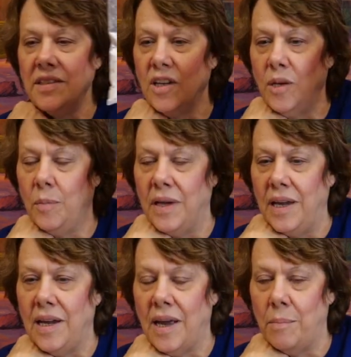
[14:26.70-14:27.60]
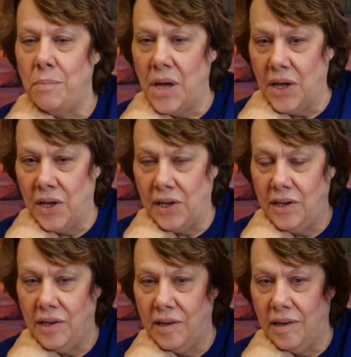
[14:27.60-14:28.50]
going to be
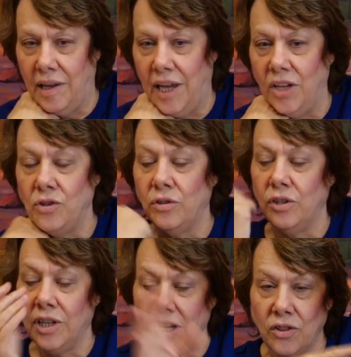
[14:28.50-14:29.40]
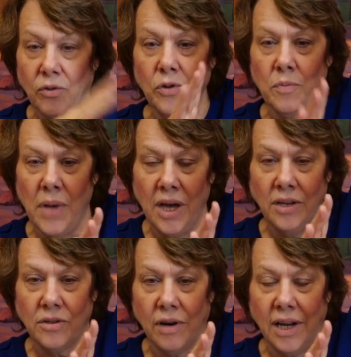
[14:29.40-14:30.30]
mud, and you're looking through
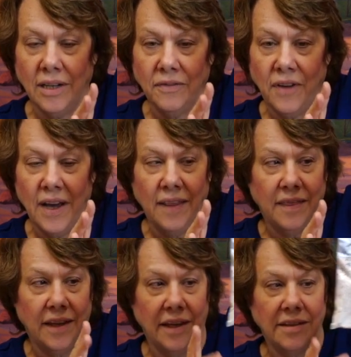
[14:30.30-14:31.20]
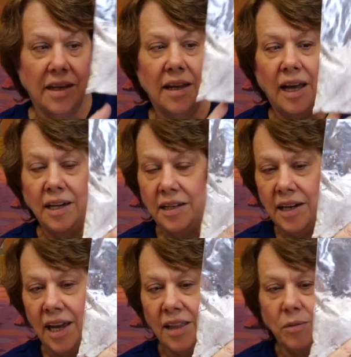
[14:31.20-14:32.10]
mud trying to find things. I didn't
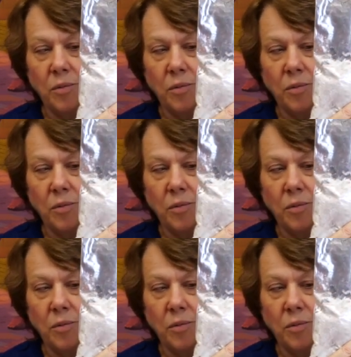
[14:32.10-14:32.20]
add the